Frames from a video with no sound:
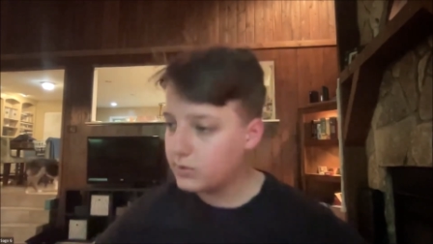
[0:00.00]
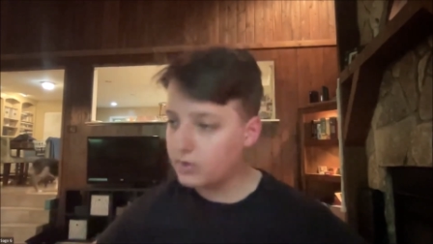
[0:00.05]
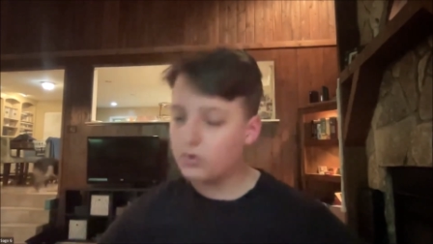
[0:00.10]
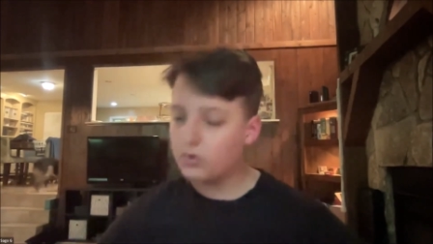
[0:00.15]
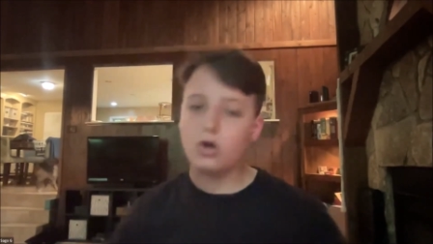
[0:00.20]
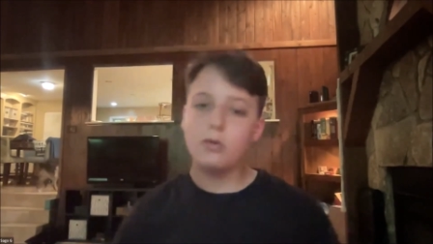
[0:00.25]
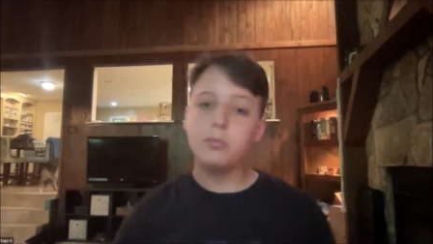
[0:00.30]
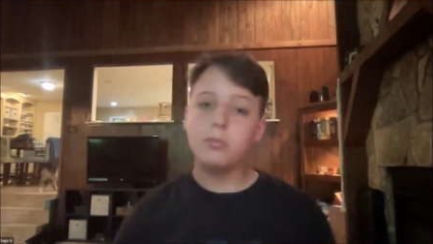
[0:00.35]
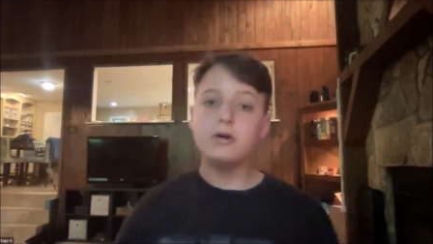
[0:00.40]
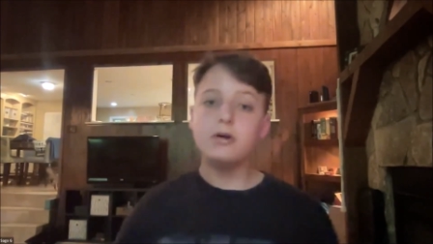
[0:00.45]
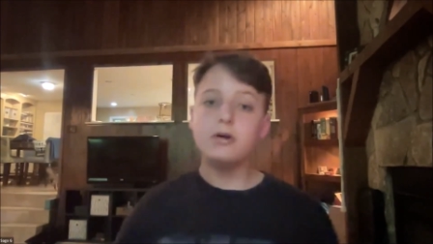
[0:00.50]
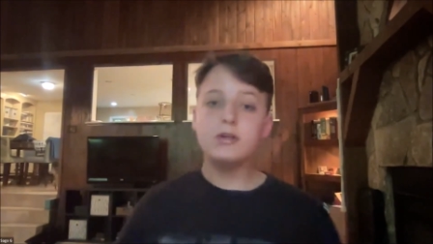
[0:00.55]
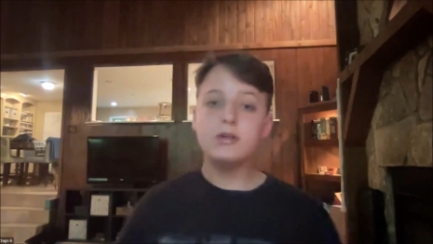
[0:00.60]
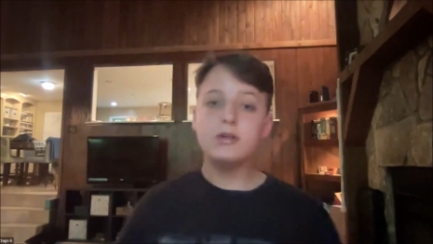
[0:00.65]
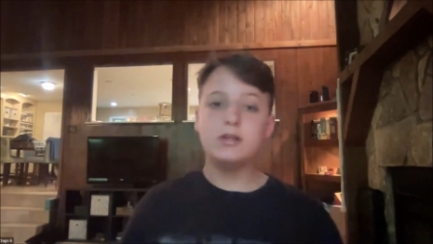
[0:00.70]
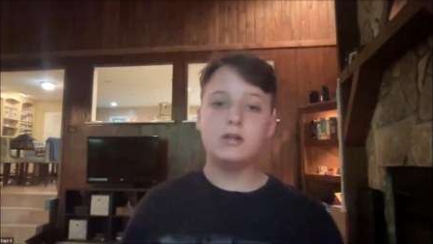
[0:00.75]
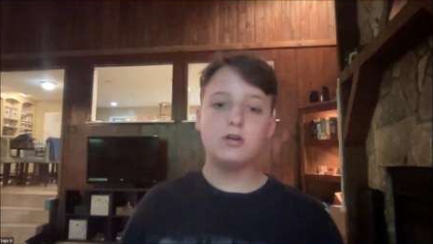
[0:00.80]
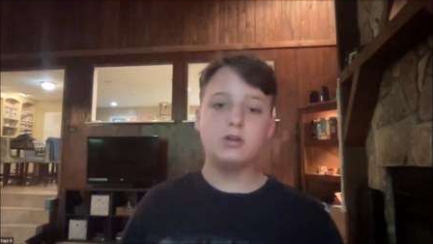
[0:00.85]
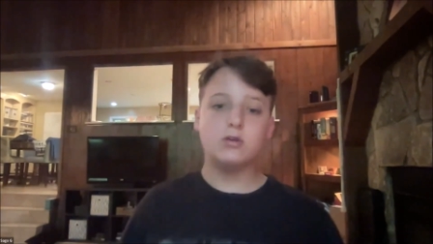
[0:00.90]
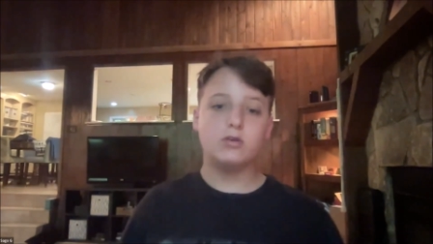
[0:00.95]
We are
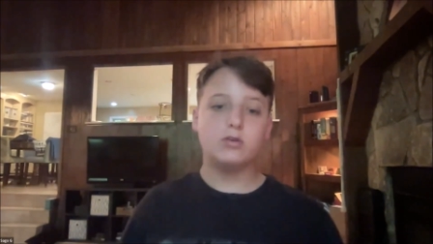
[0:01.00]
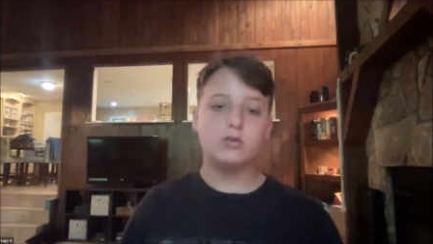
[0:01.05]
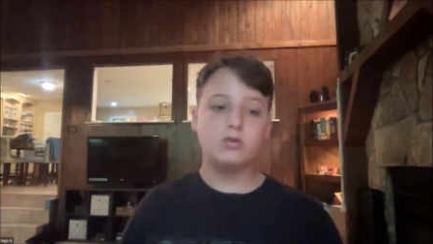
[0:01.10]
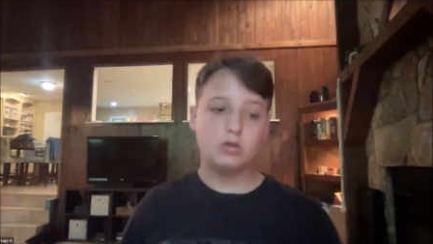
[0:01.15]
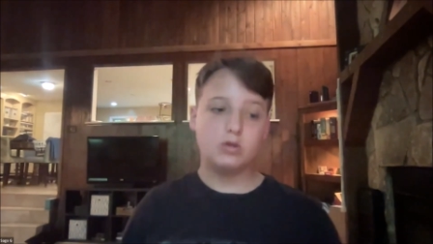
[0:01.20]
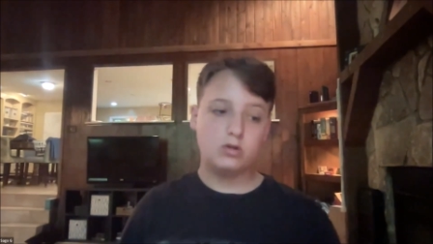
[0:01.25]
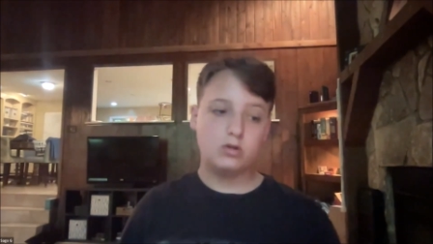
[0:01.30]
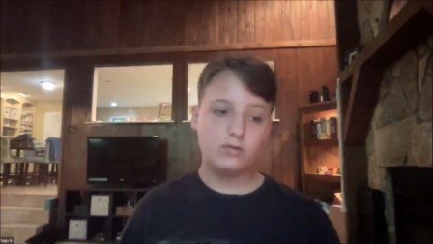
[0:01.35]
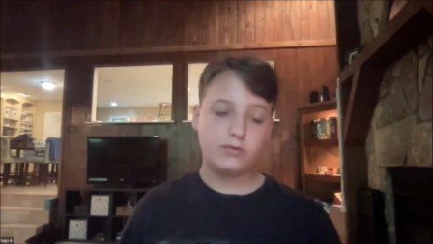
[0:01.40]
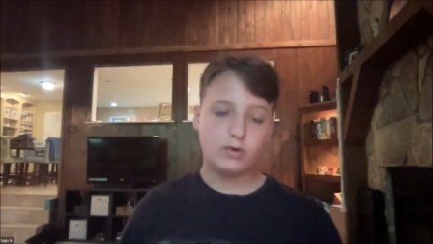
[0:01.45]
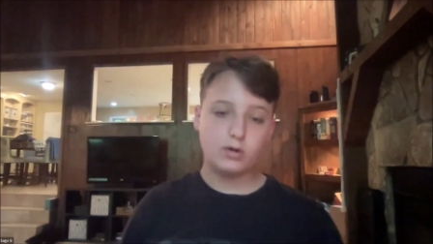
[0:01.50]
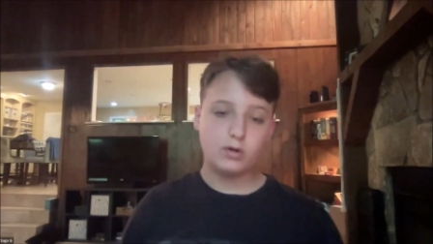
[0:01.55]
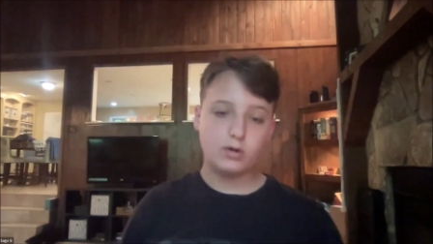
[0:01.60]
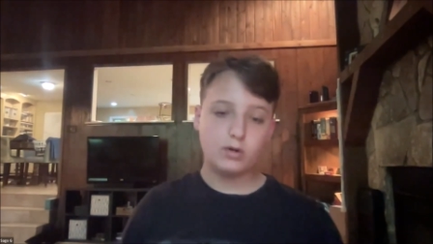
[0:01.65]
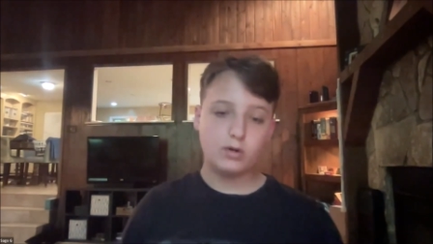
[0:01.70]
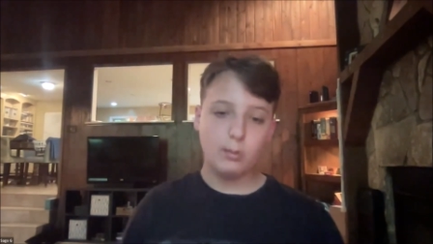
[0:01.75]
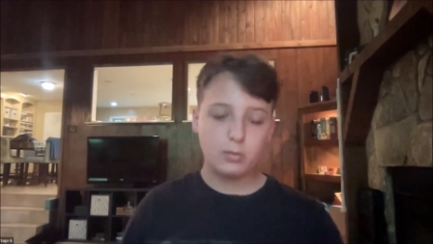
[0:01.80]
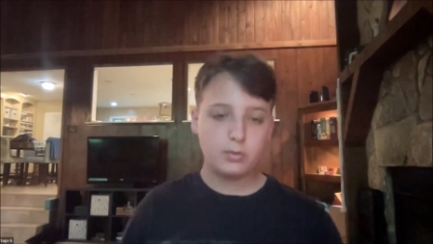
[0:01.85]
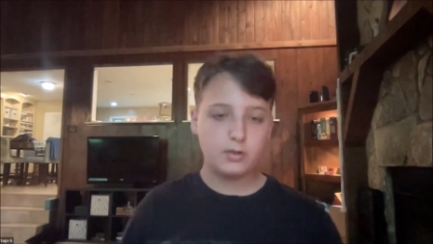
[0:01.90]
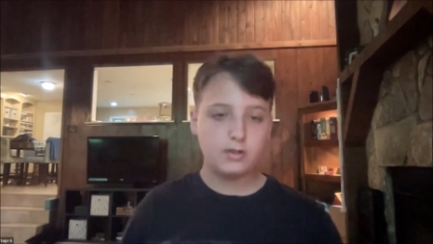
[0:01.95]
all put here
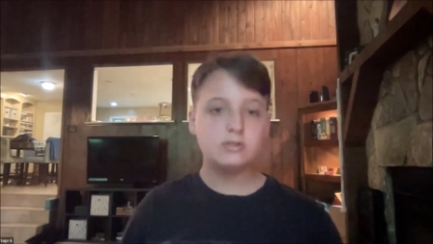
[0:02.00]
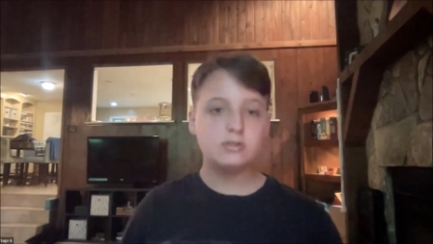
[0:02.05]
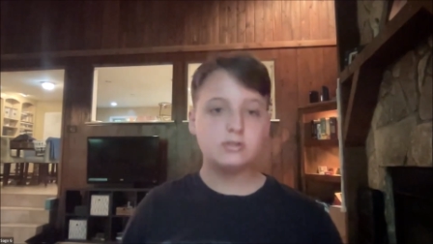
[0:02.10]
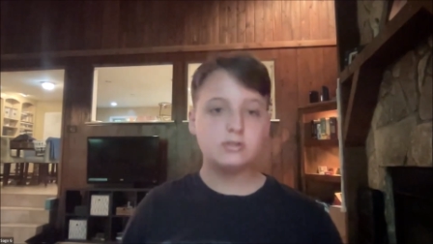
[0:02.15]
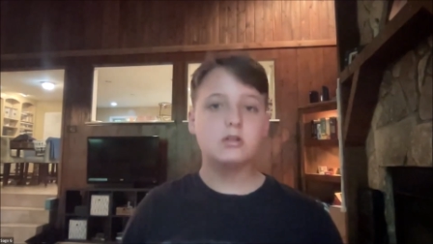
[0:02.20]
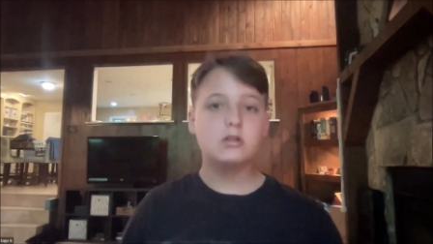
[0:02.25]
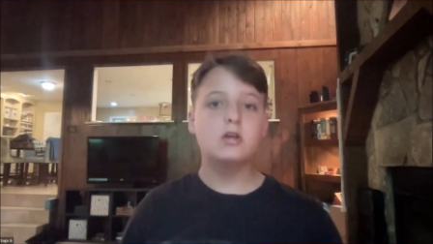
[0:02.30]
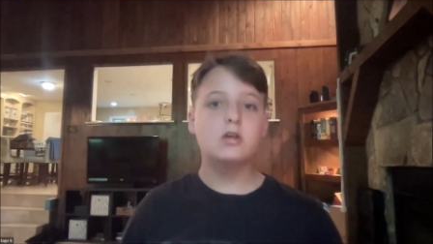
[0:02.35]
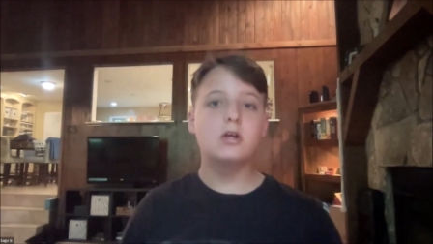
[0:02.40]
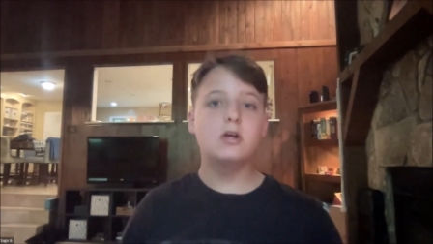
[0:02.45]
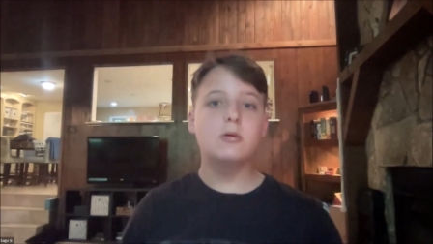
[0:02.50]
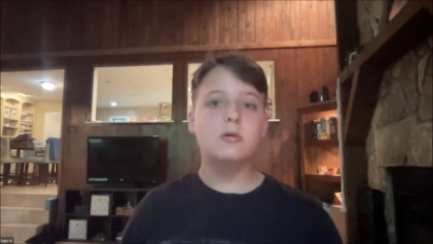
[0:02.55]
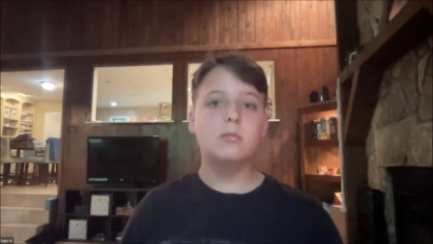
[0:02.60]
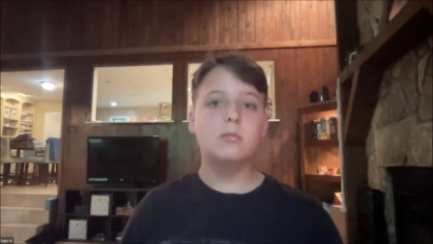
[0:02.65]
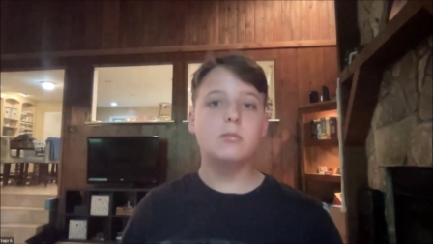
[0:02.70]
for a purpose,